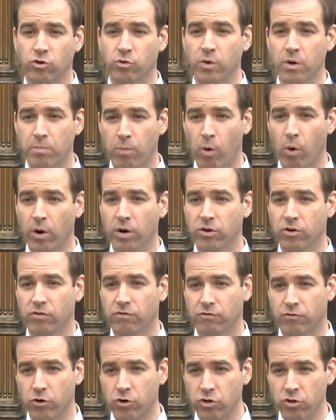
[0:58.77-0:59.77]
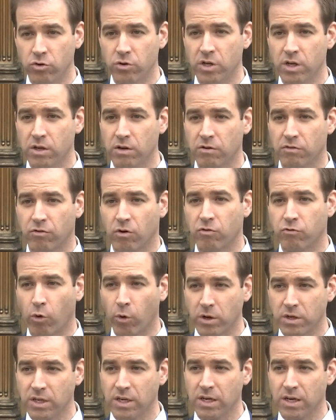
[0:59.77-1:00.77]
to report for duty for
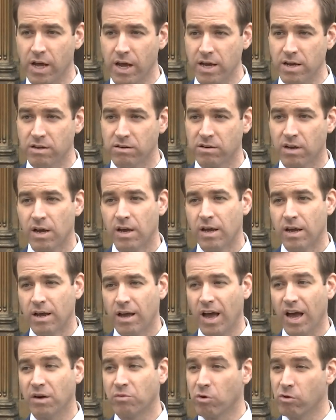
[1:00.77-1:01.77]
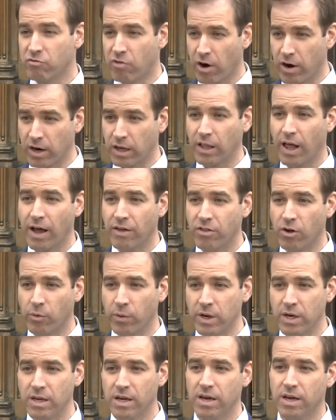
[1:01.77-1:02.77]
14 days, and we're very glad that
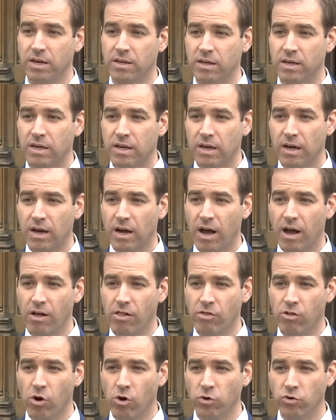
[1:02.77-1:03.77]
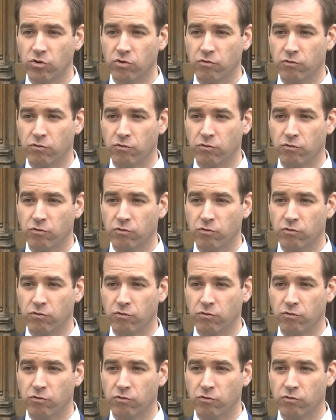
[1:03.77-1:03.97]
we did. Uh, those